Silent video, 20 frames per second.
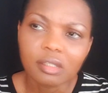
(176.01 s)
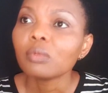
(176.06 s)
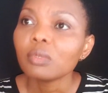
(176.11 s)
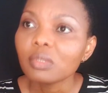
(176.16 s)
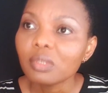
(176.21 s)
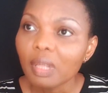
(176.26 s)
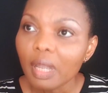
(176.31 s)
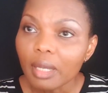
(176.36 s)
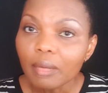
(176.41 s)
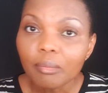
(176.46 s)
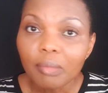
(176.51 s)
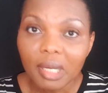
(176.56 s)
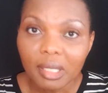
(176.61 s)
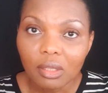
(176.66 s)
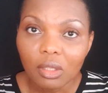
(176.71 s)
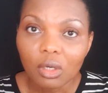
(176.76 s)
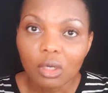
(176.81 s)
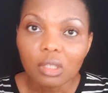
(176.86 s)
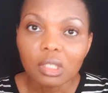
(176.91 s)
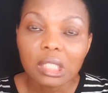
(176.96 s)
The third
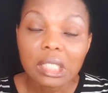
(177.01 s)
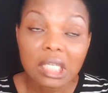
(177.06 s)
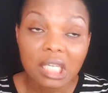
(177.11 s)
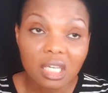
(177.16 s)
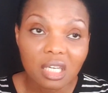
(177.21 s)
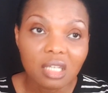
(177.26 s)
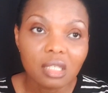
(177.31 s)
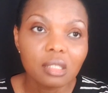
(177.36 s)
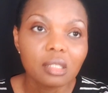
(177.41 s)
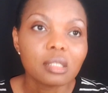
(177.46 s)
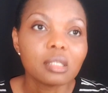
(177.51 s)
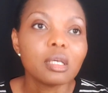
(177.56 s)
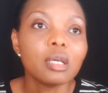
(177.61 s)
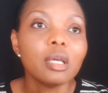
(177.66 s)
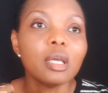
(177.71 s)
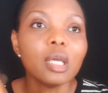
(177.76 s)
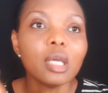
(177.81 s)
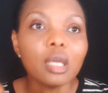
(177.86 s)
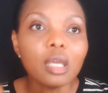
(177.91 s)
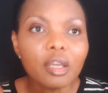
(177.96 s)
method is
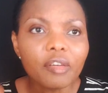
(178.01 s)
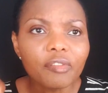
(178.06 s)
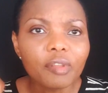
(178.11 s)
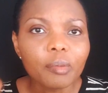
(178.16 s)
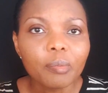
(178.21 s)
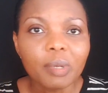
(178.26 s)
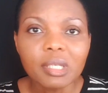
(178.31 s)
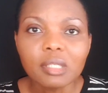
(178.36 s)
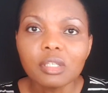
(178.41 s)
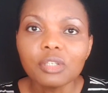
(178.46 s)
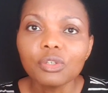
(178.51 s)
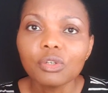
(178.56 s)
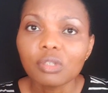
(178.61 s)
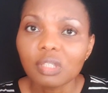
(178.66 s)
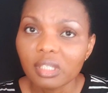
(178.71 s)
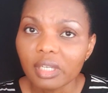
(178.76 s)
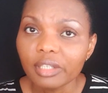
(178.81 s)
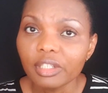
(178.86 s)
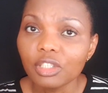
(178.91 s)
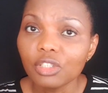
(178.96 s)
if the person you're
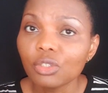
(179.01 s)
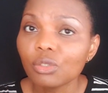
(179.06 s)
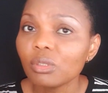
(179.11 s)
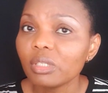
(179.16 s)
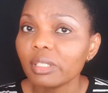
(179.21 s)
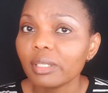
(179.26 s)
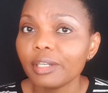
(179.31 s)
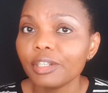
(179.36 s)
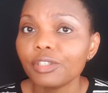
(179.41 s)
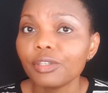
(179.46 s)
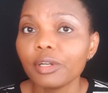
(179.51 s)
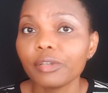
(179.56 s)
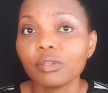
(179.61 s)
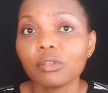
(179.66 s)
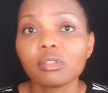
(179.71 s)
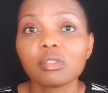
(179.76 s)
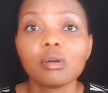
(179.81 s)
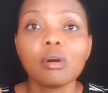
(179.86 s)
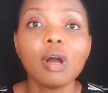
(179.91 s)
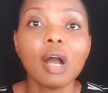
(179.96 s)
sending to in Nigeria does not